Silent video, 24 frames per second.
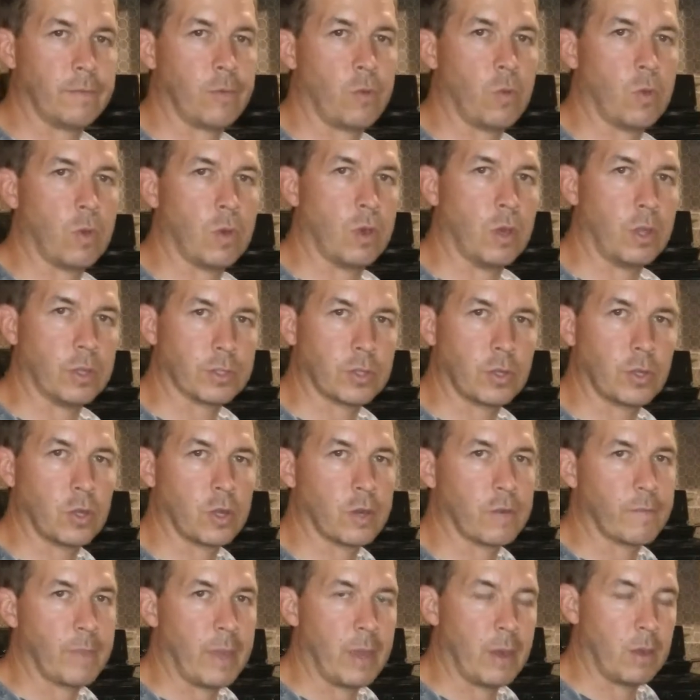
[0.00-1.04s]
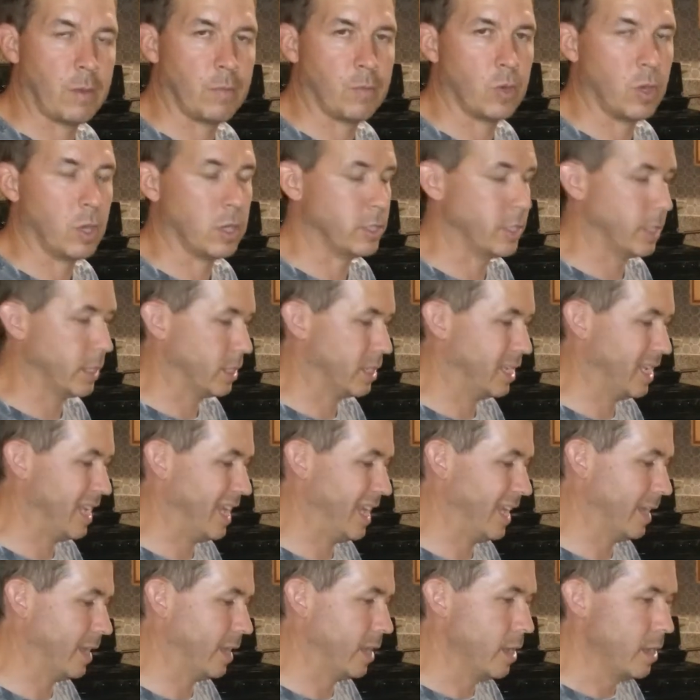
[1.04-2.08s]
for alternative power projects
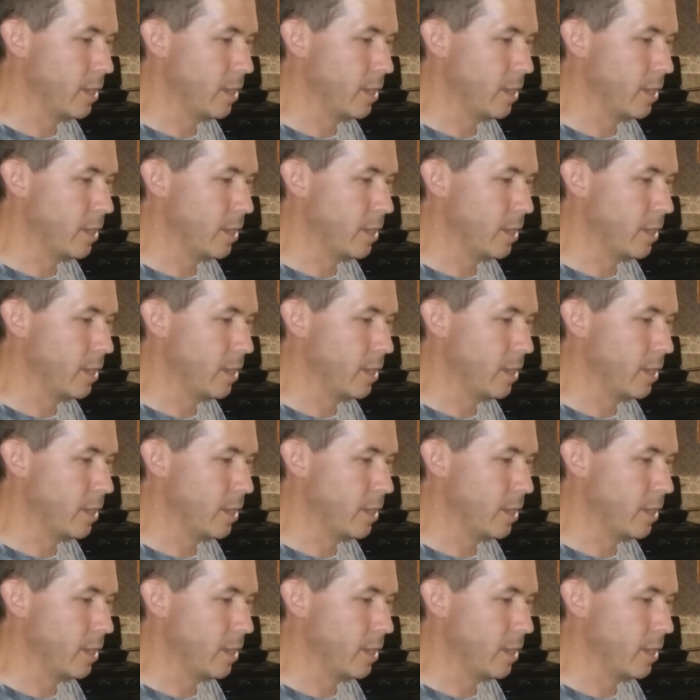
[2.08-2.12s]
like